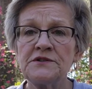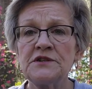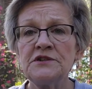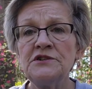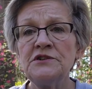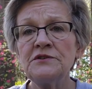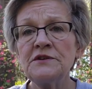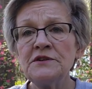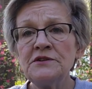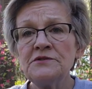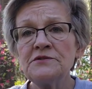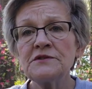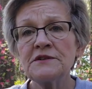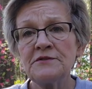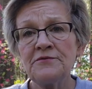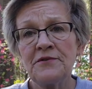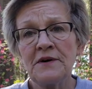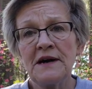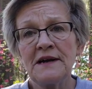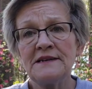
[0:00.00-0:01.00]
and you can usually
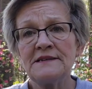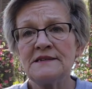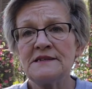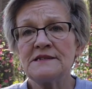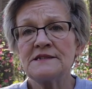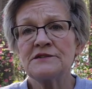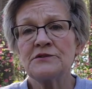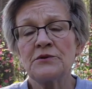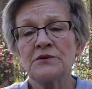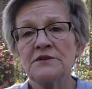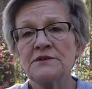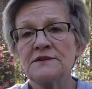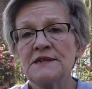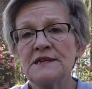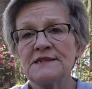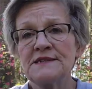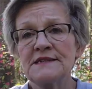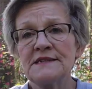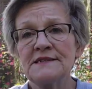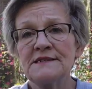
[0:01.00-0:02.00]
find these soil
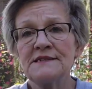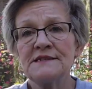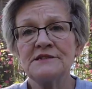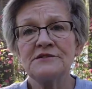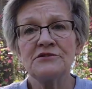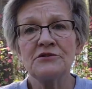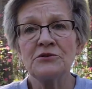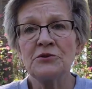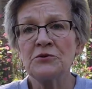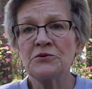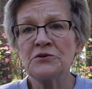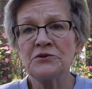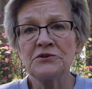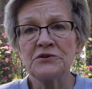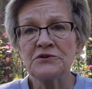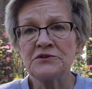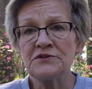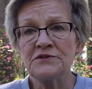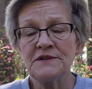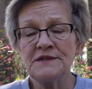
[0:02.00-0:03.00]
test kits in your local
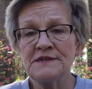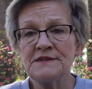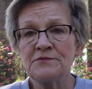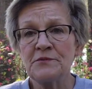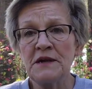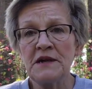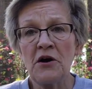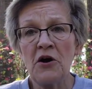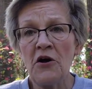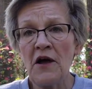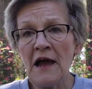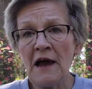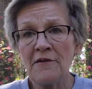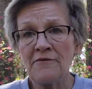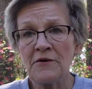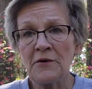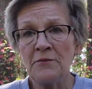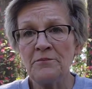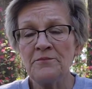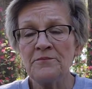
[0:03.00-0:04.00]
nurseries. We all have
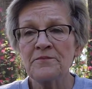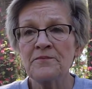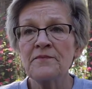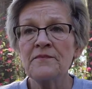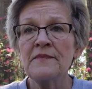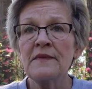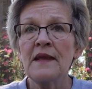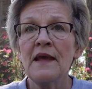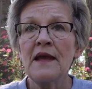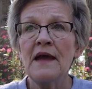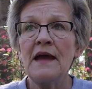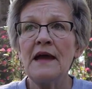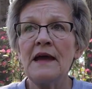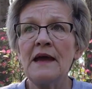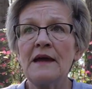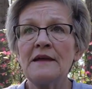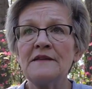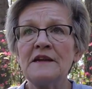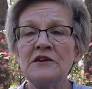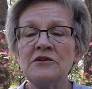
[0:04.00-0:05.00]
them.
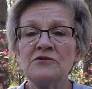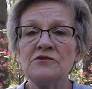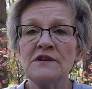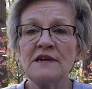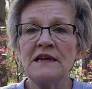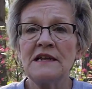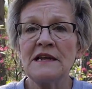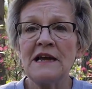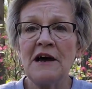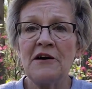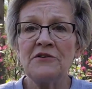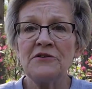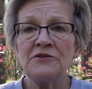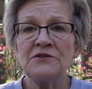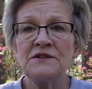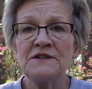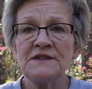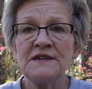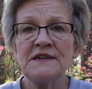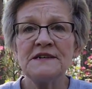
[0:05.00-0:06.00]
And they usually allow you
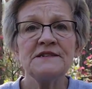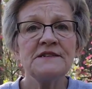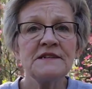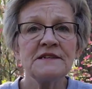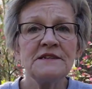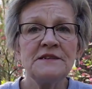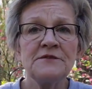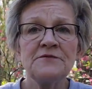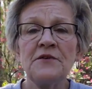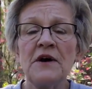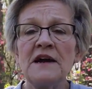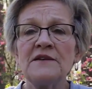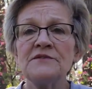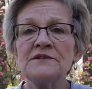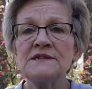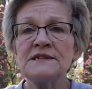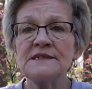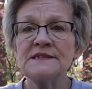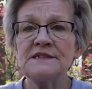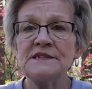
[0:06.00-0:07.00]
to test at least 5 or
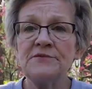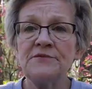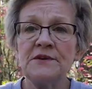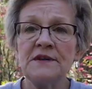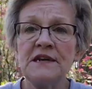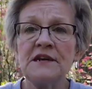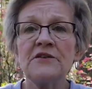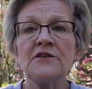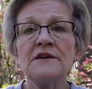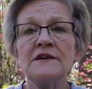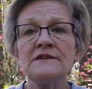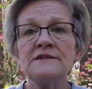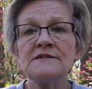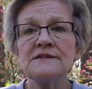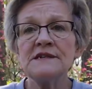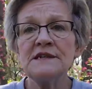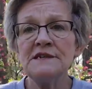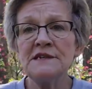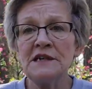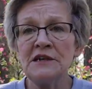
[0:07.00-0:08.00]
6 different areas
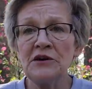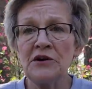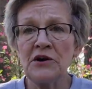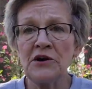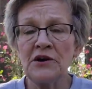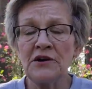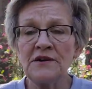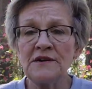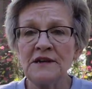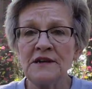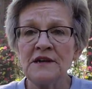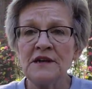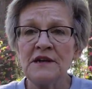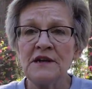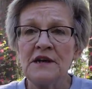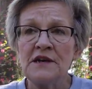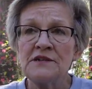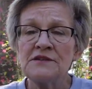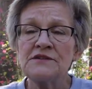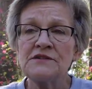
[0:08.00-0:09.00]
in the yard.
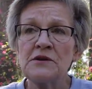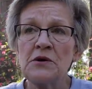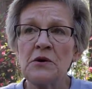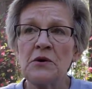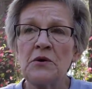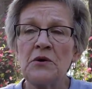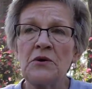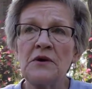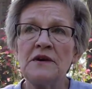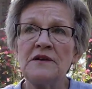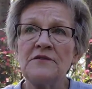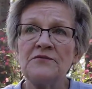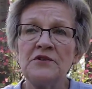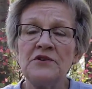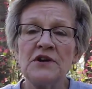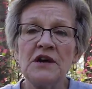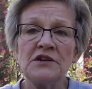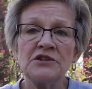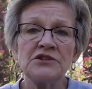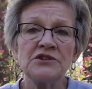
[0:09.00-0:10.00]
So if you're
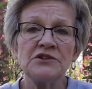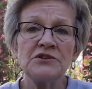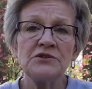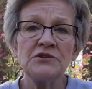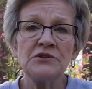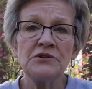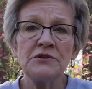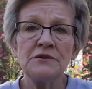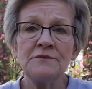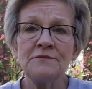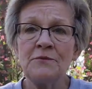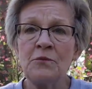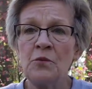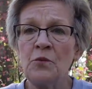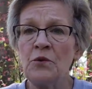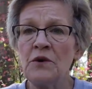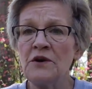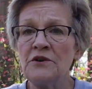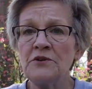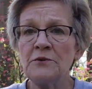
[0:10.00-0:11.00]
not sure
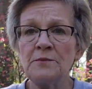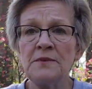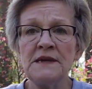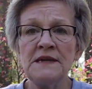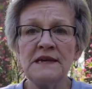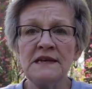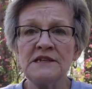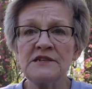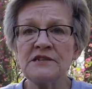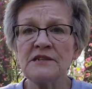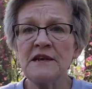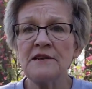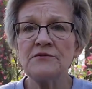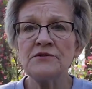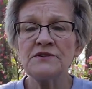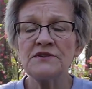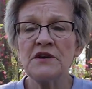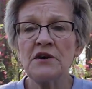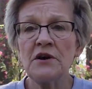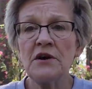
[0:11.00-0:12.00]
where your pH
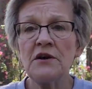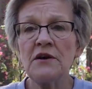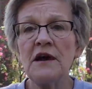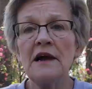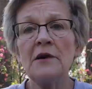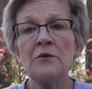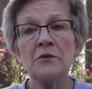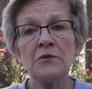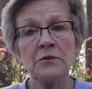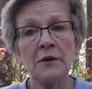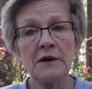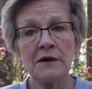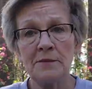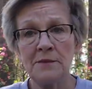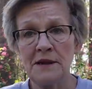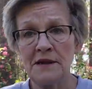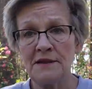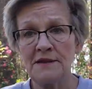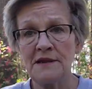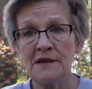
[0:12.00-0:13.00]
levels are, I would
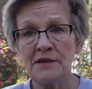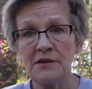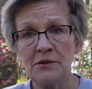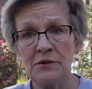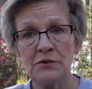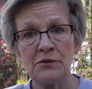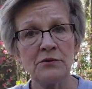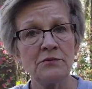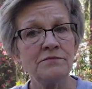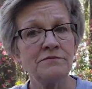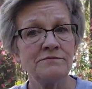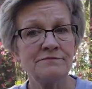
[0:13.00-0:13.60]
recommend that you